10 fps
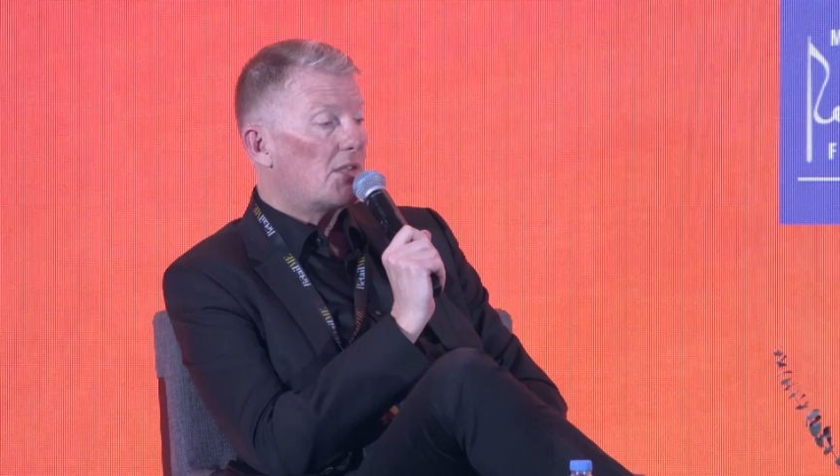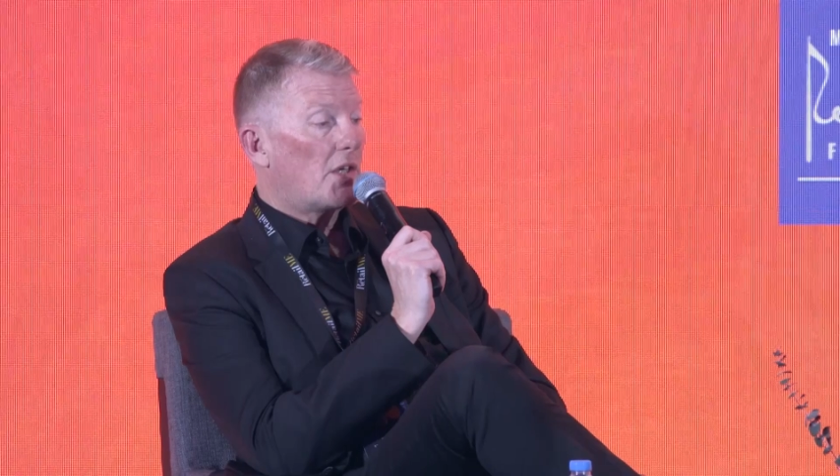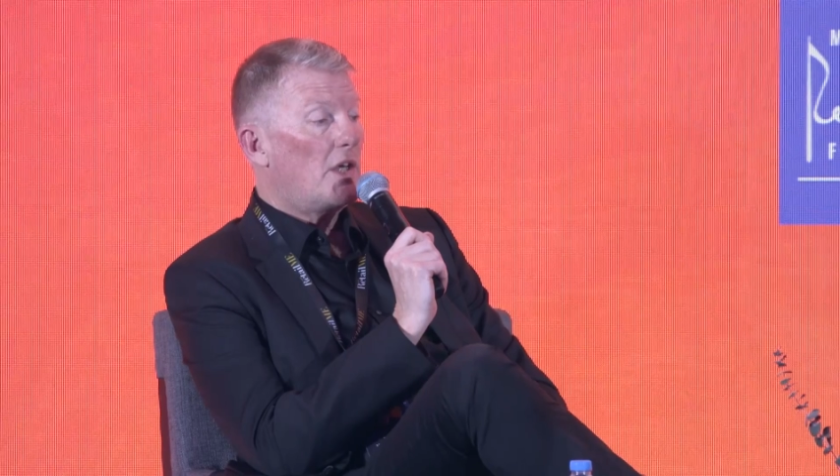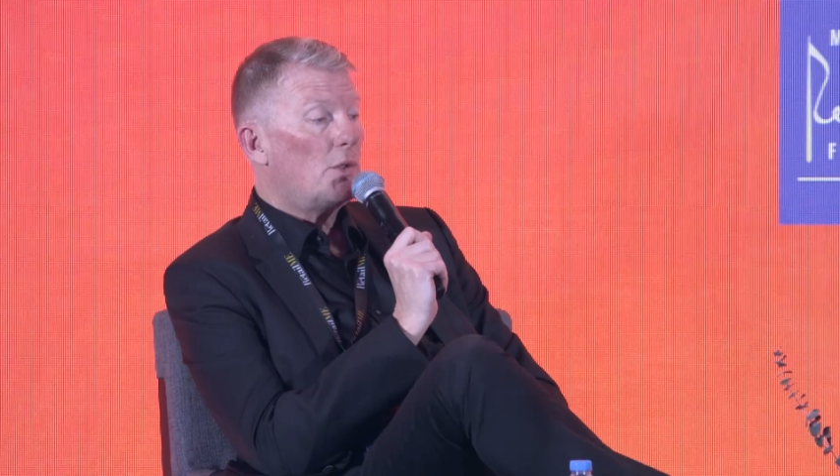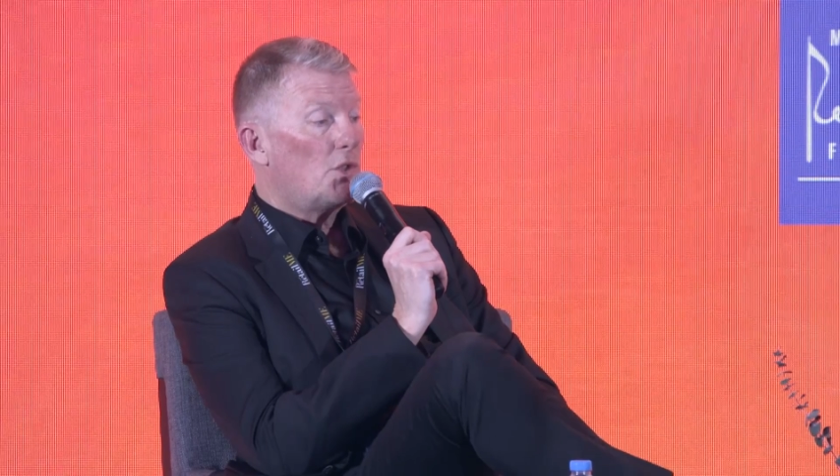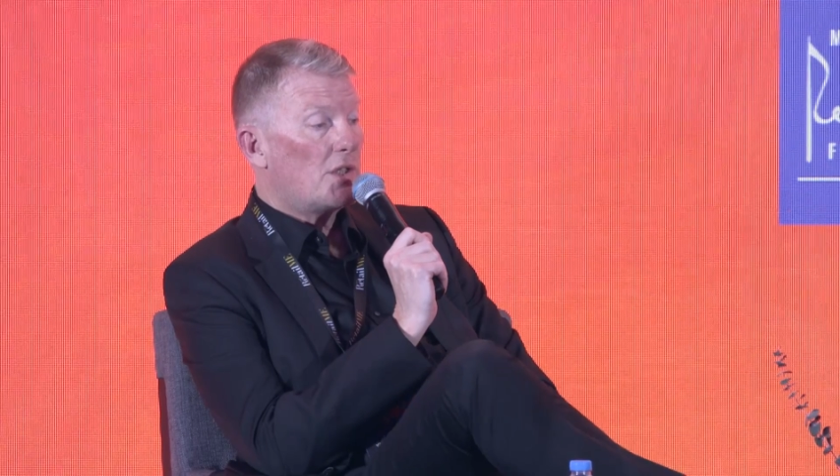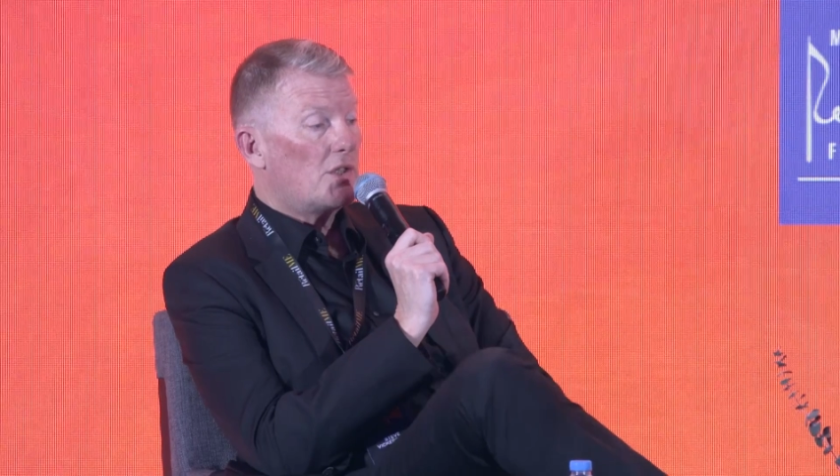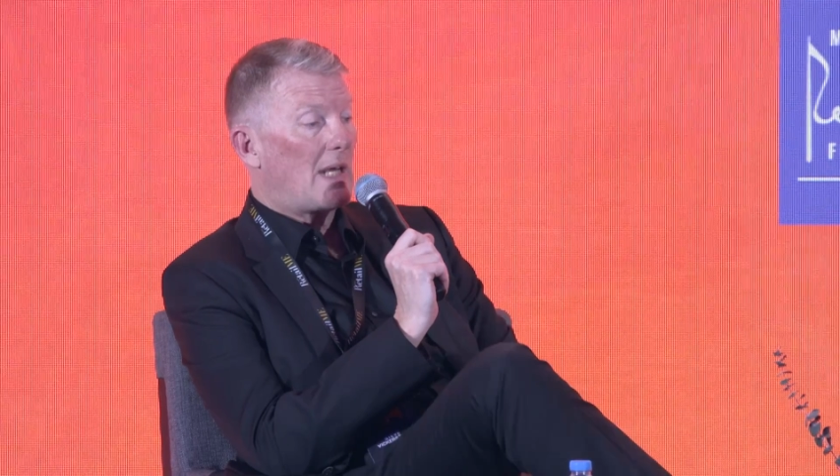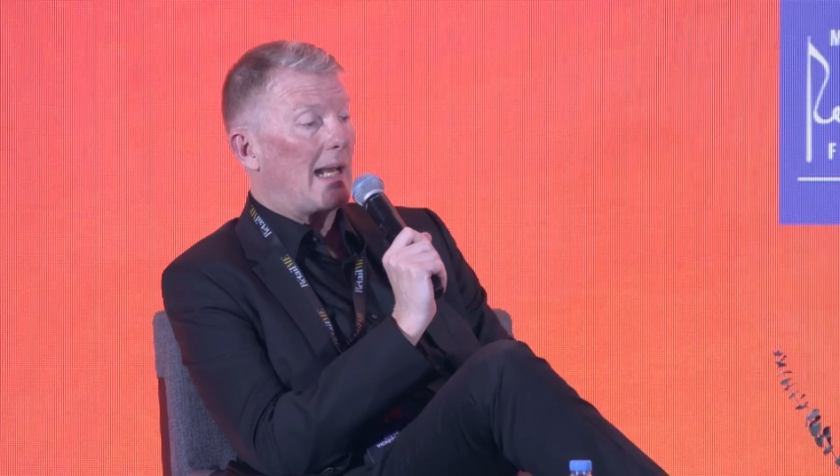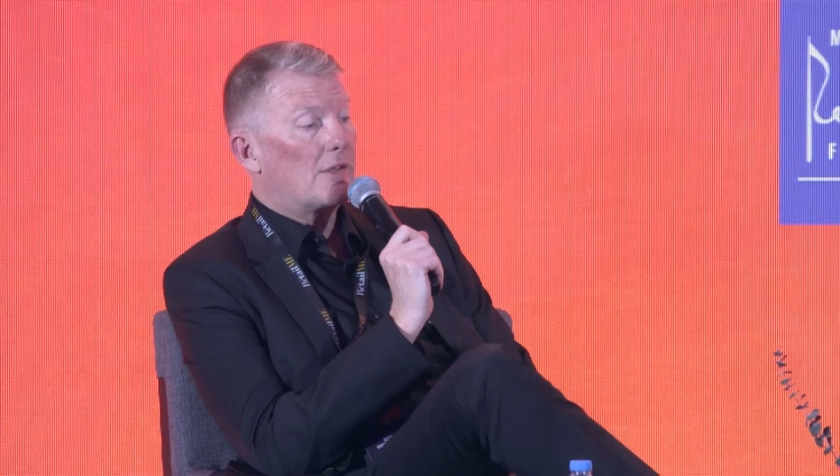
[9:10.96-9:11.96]
a hugely
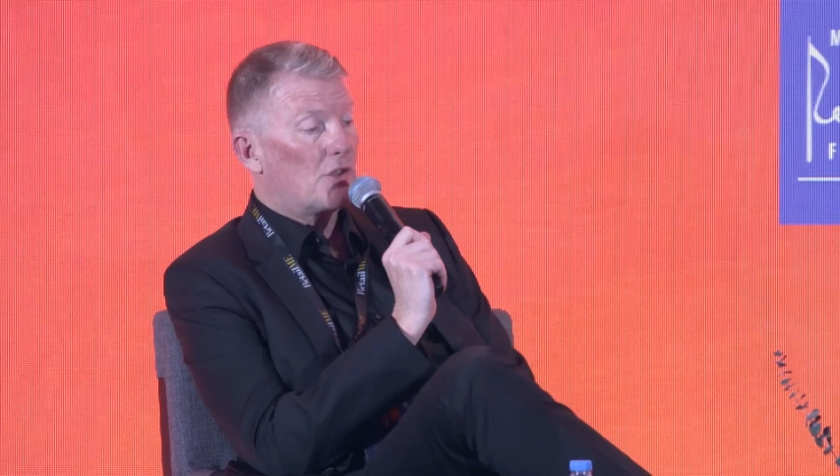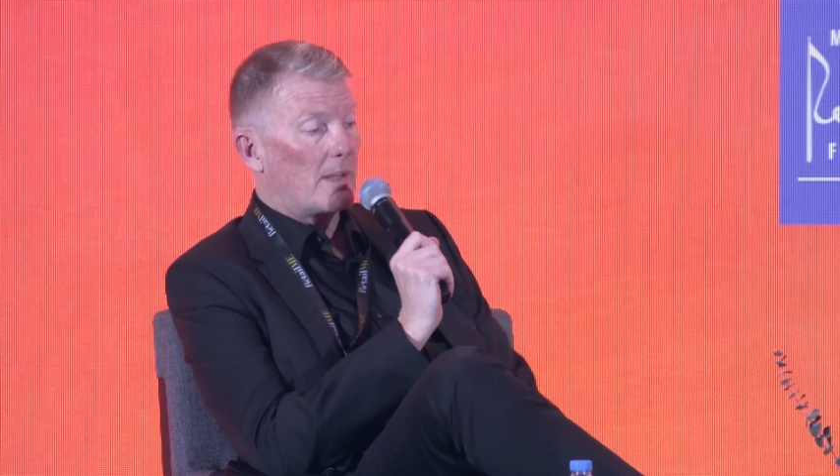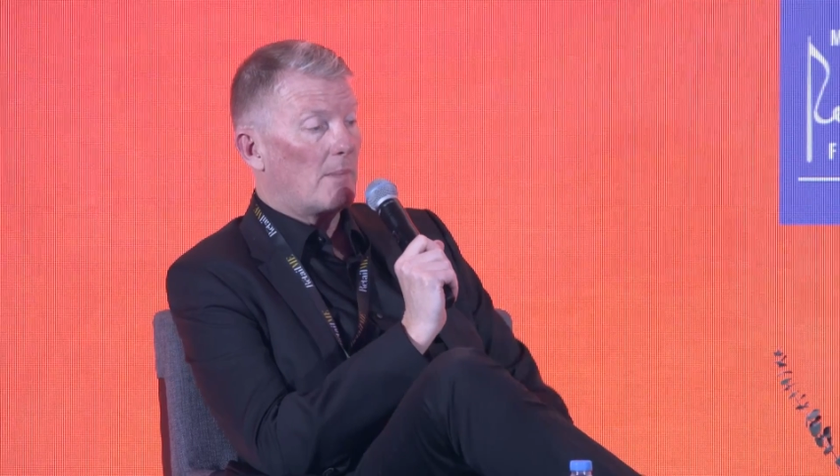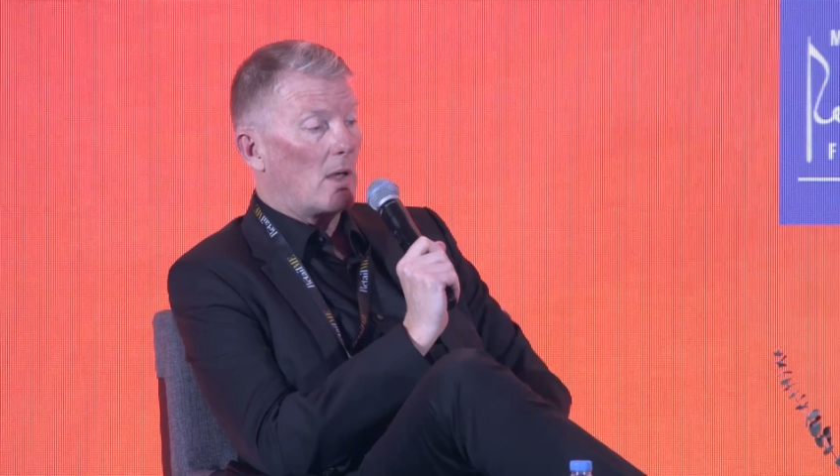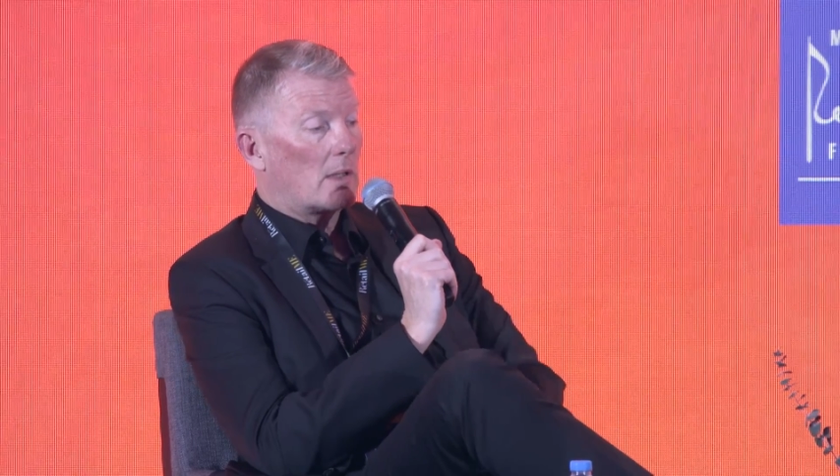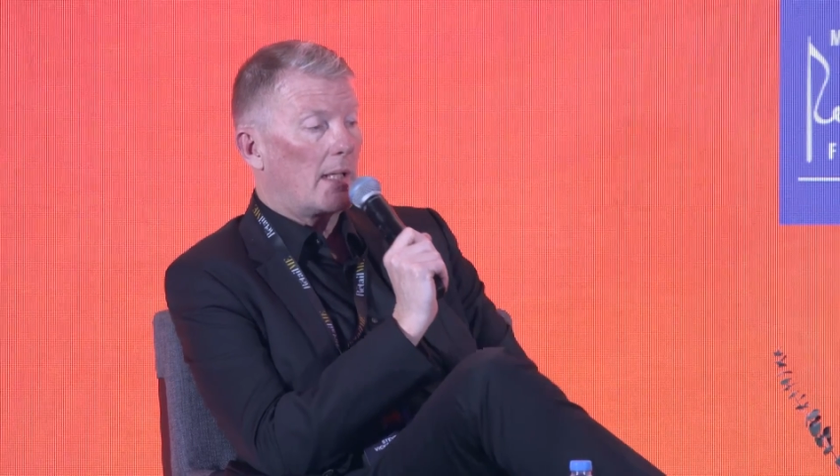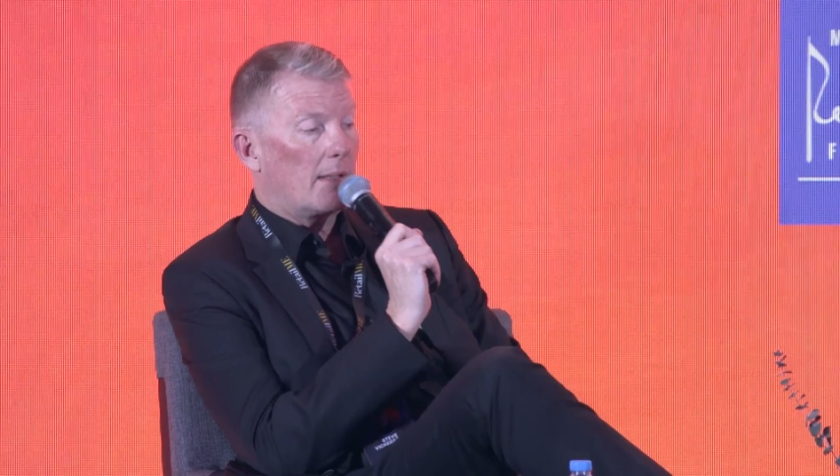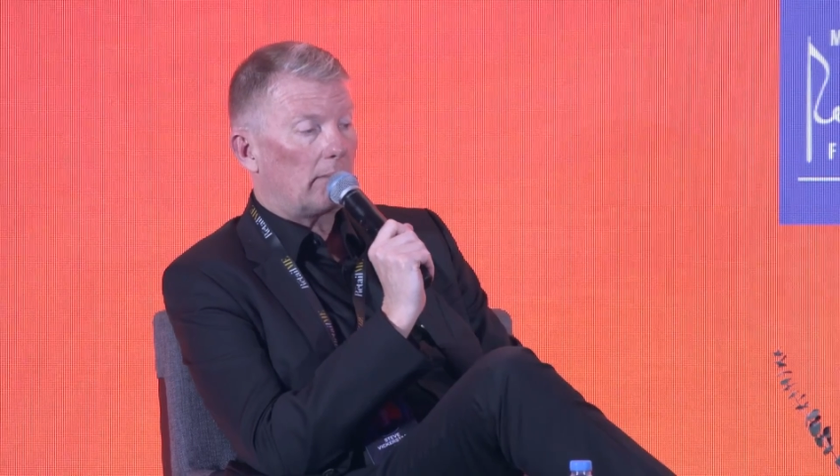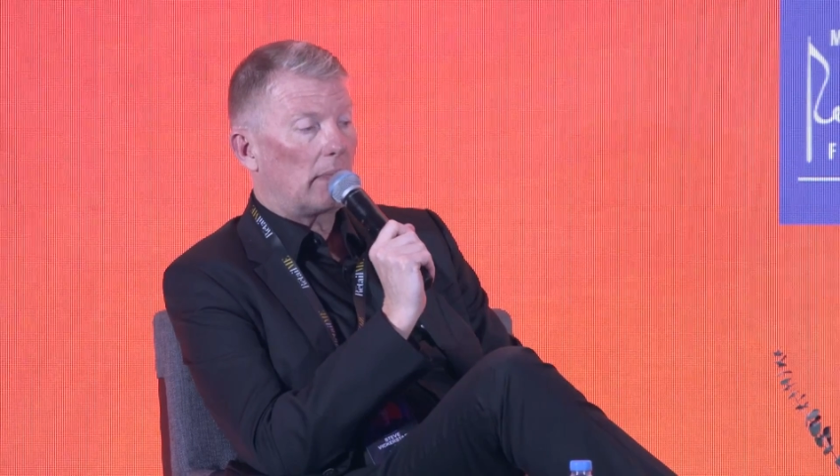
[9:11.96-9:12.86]
challenging market.